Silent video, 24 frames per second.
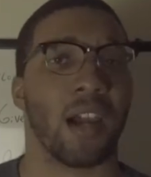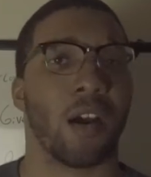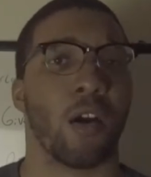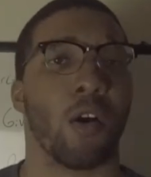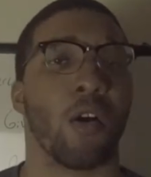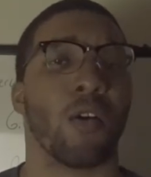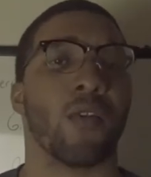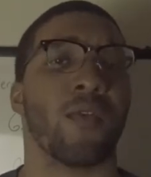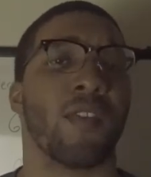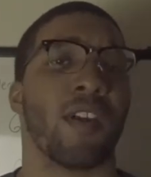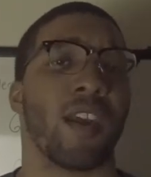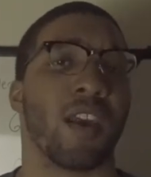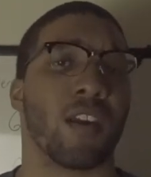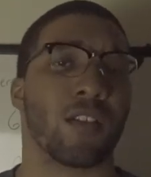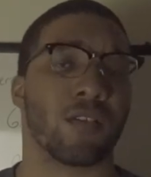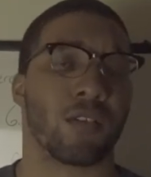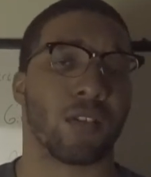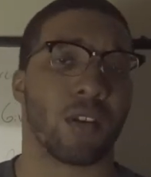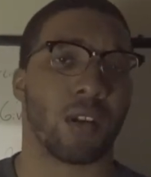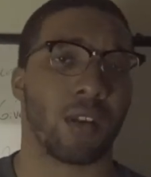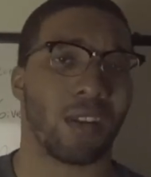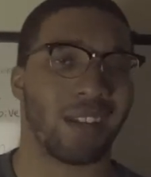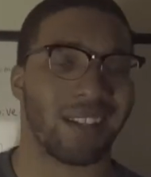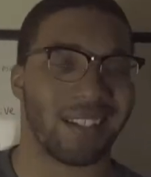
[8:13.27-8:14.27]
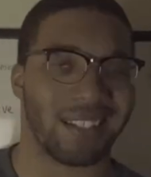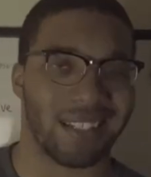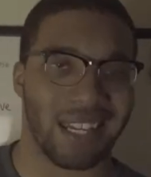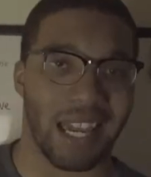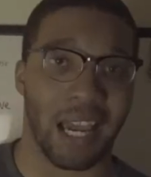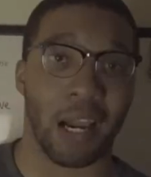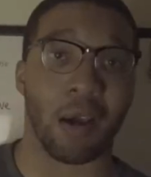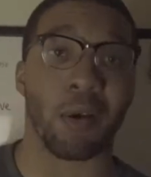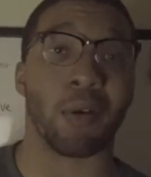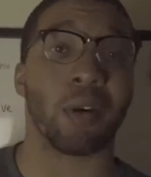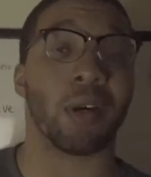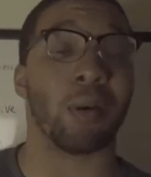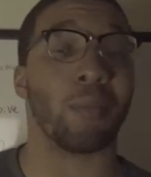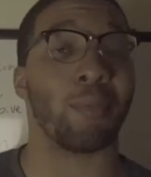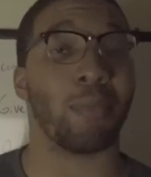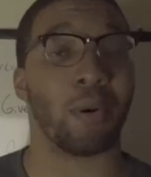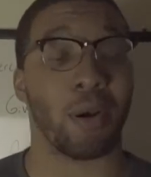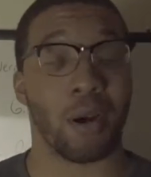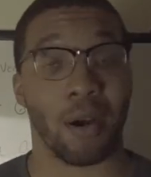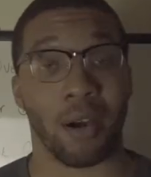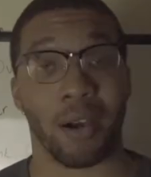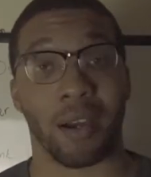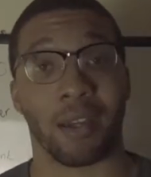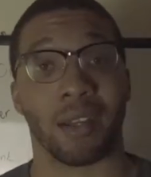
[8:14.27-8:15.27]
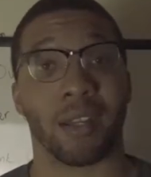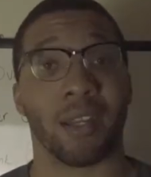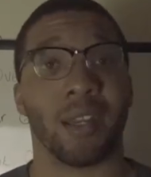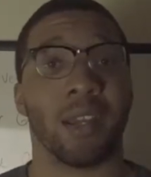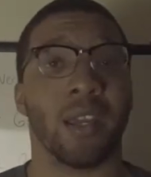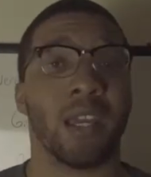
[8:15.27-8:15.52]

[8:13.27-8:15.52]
all things that are looked down upon.